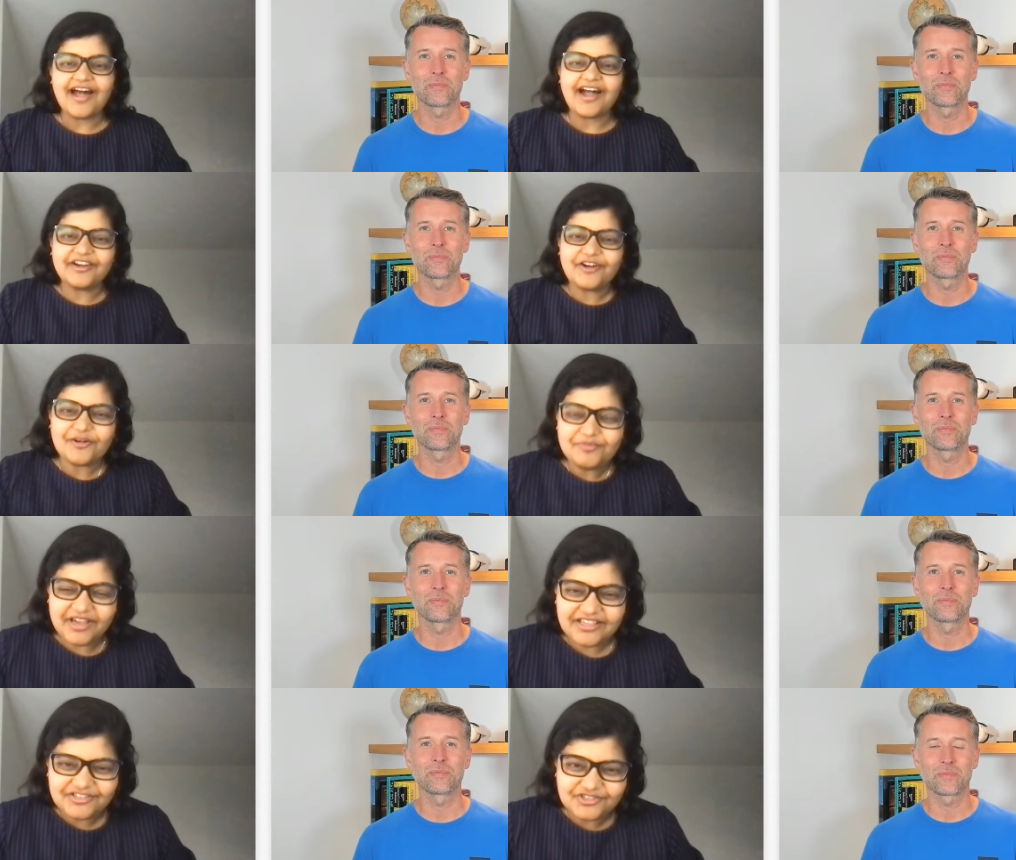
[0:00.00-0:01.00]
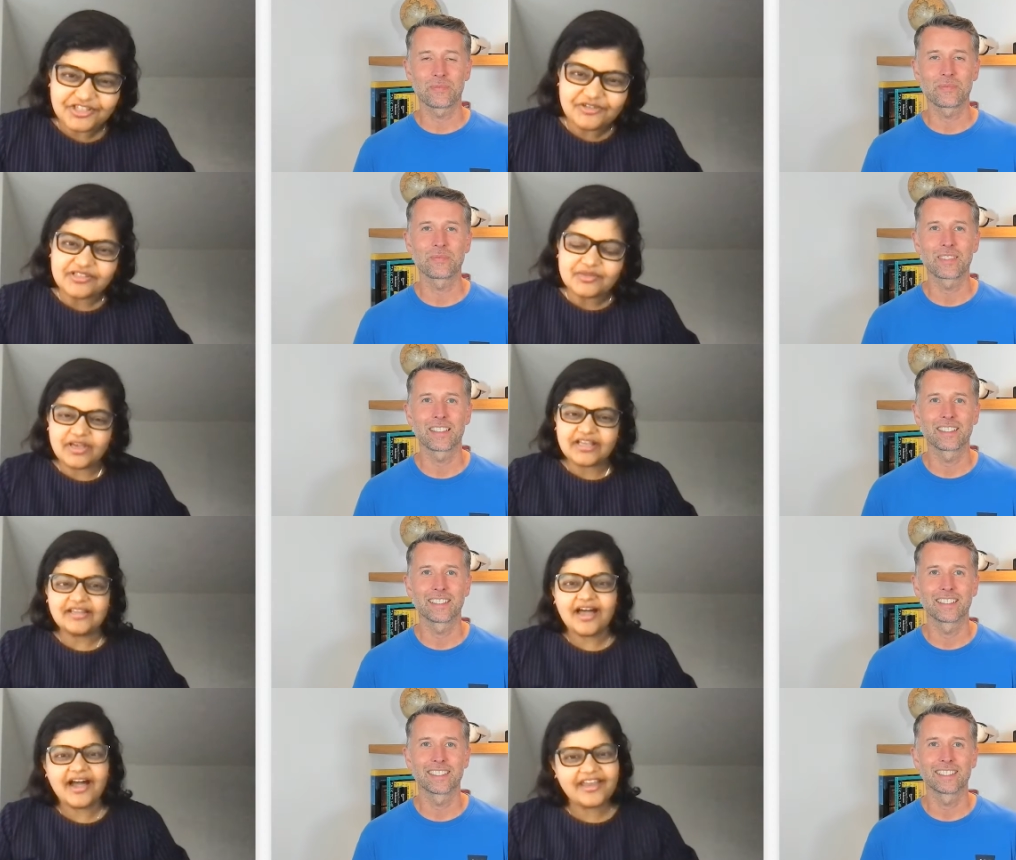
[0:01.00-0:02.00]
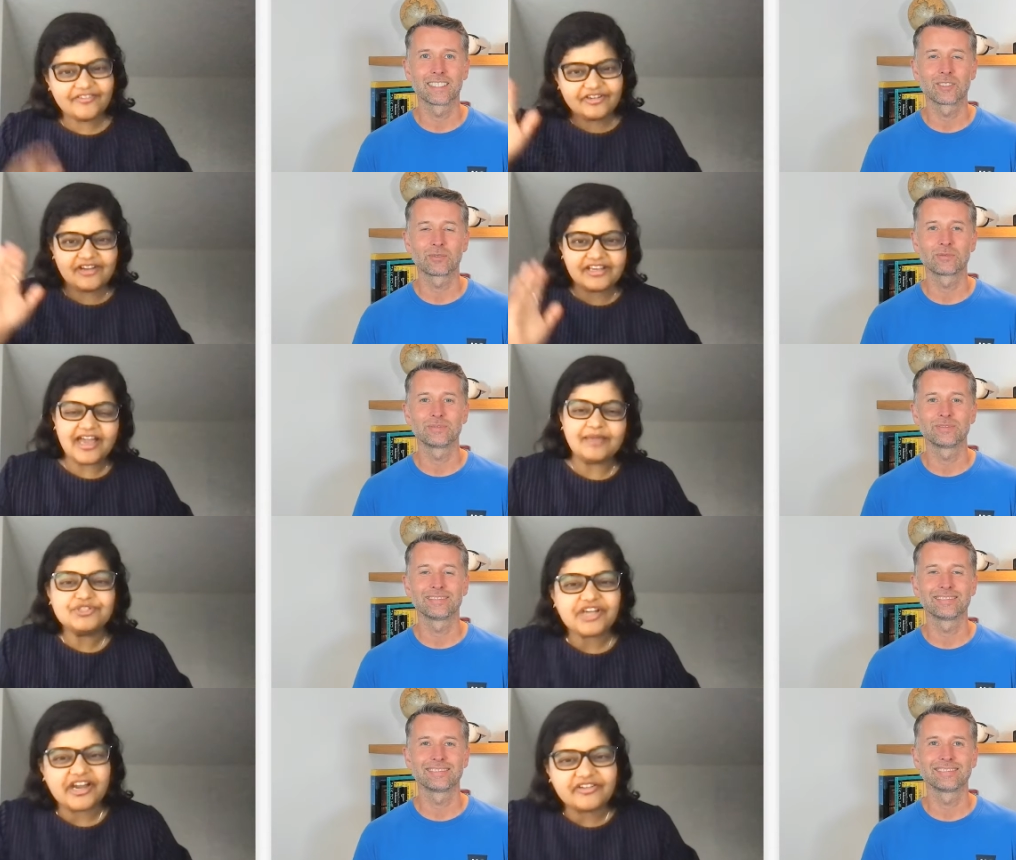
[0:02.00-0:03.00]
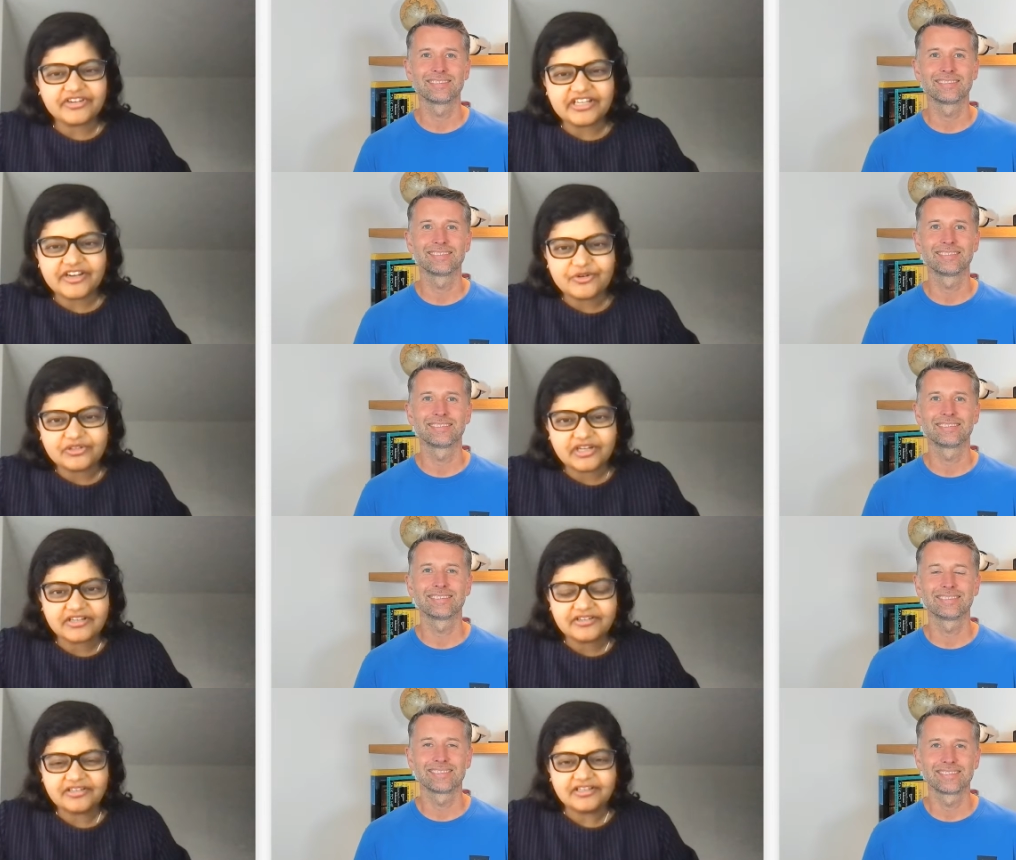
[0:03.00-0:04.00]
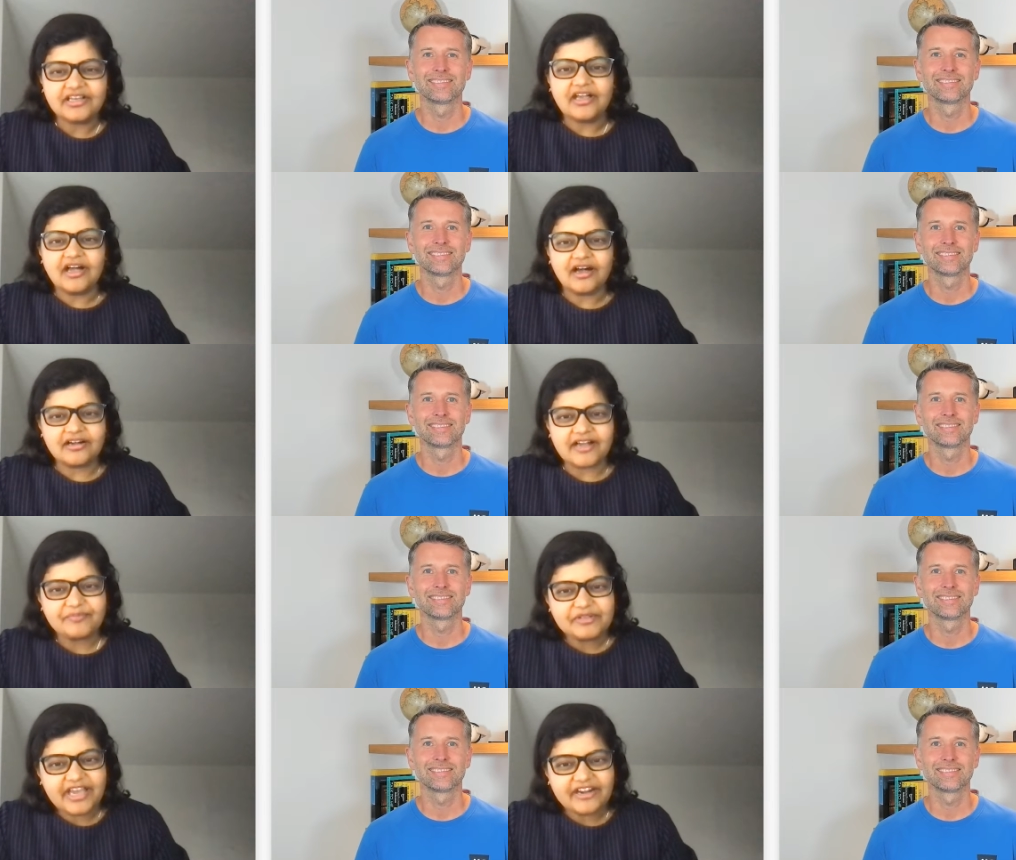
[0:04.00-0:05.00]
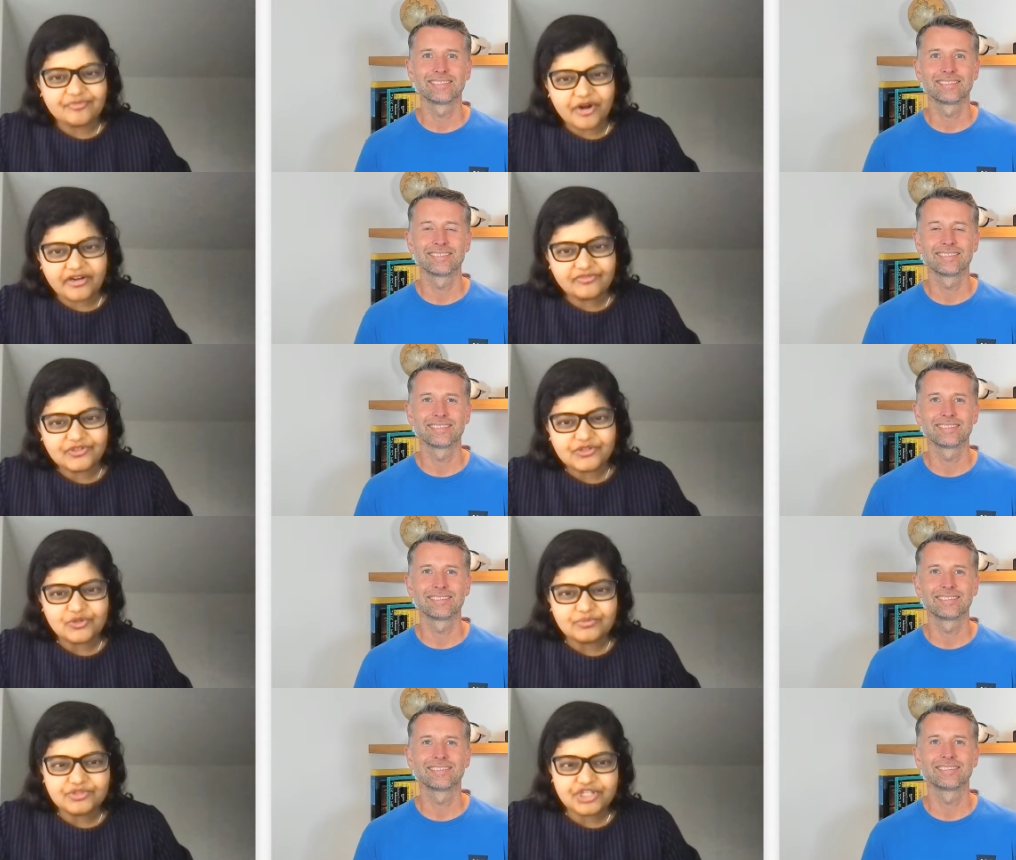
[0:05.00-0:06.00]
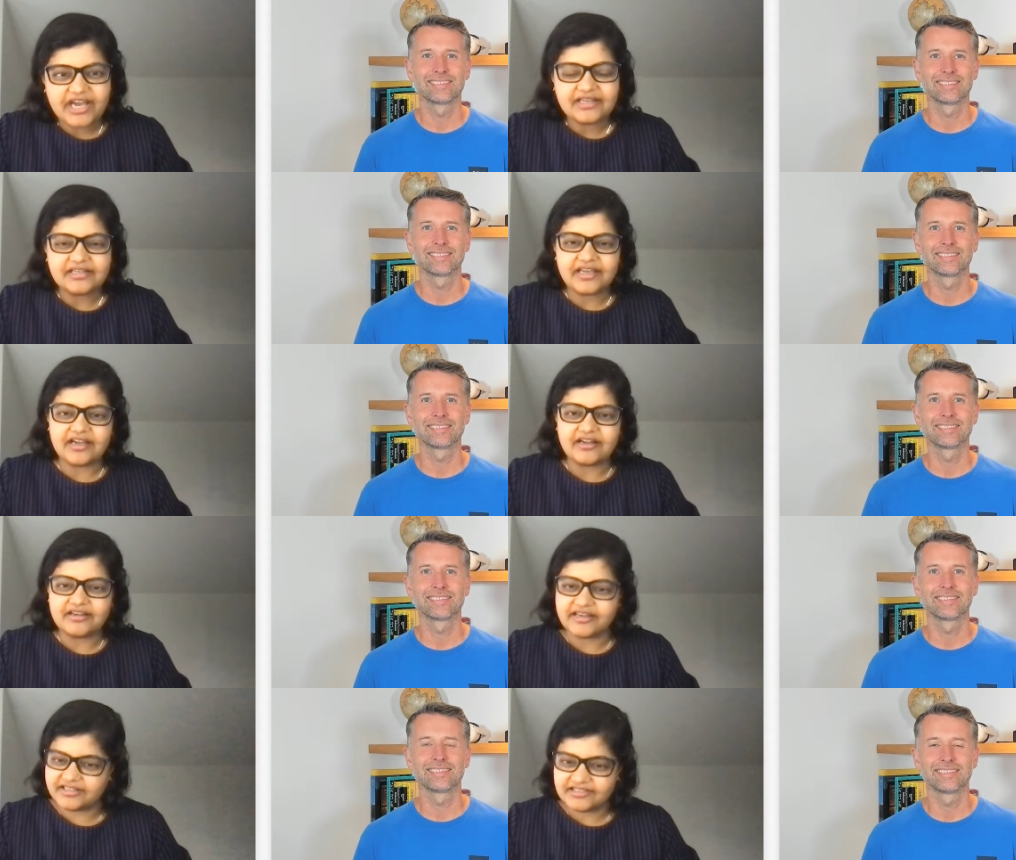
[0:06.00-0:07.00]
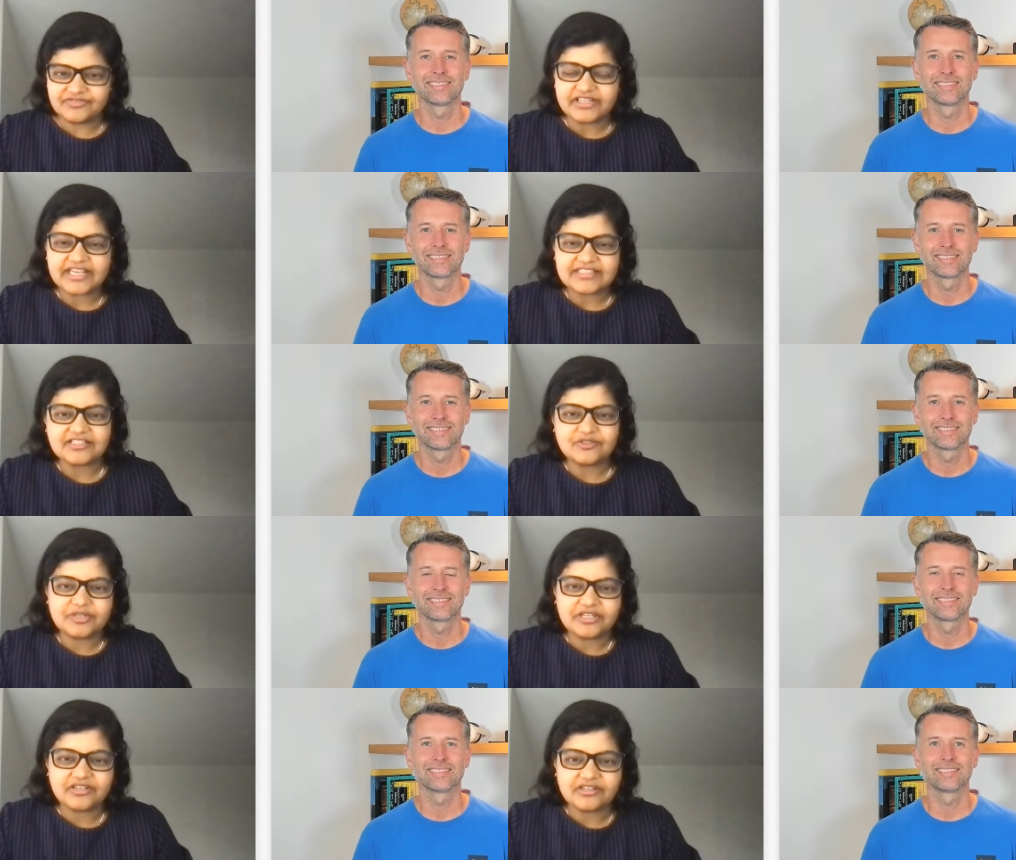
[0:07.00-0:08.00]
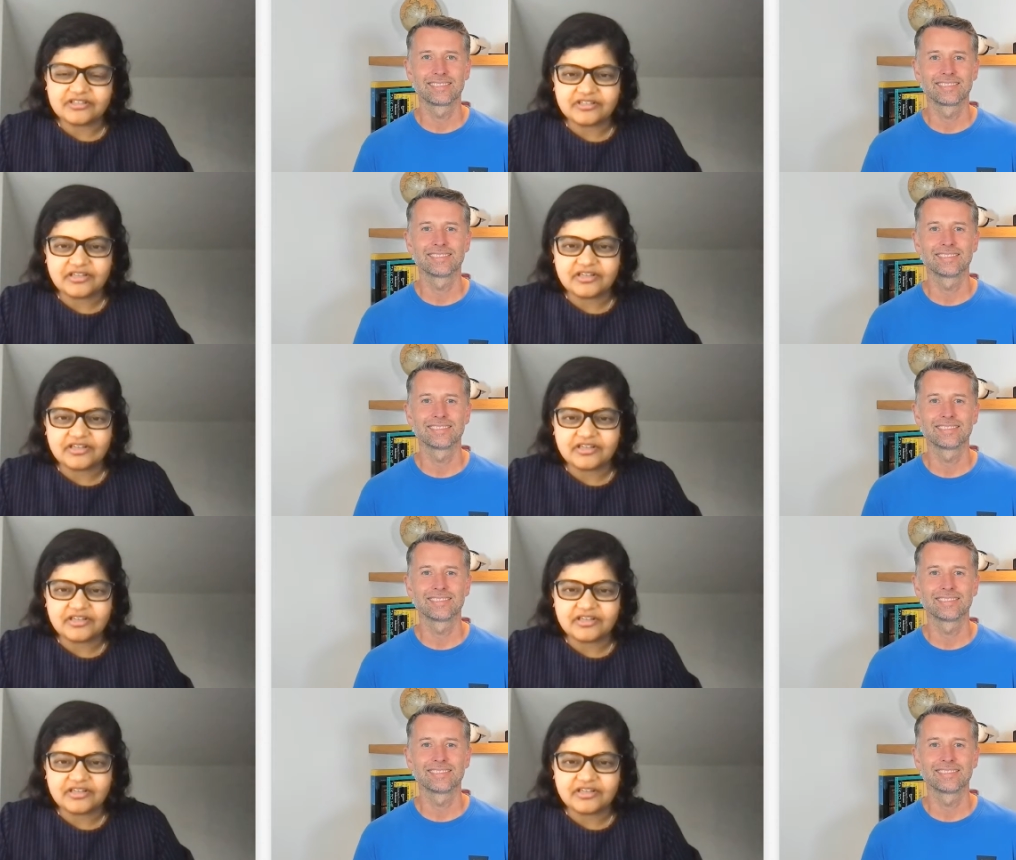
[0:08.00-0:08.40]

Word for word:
Speaker 1: Hi, Rob. Nice to see you as well. Hi, everyone. I'm Sharvari Nerurkar. I'm the Head of Product for Zoom Chat, and it's fantastic to be here